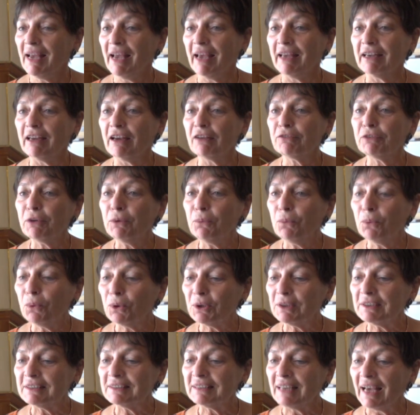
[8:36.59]
And every
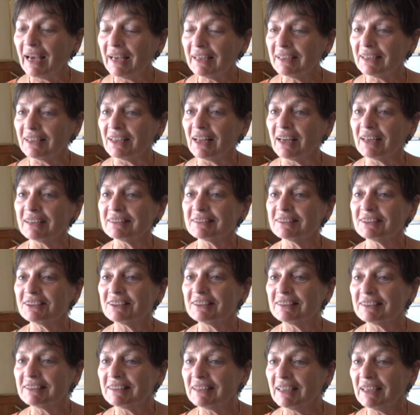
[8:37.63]
word is analyzed
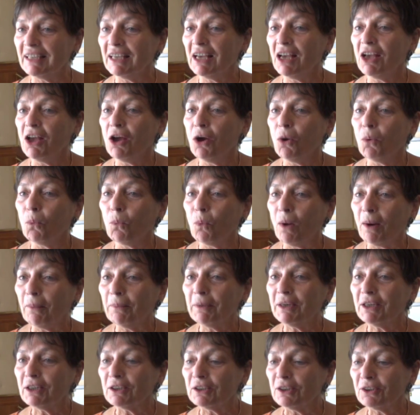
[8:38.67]
to see what
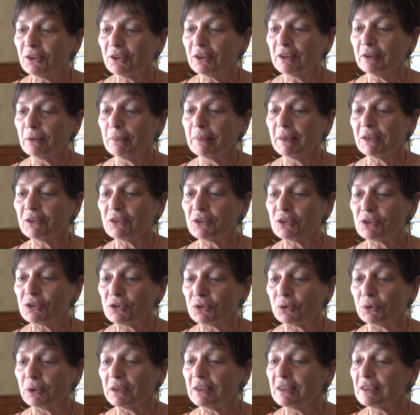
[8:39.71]
we can learn about the
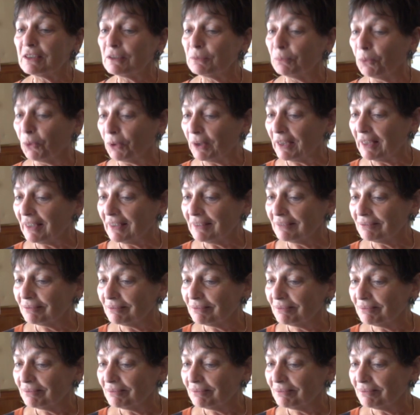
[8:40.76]
story. This morning,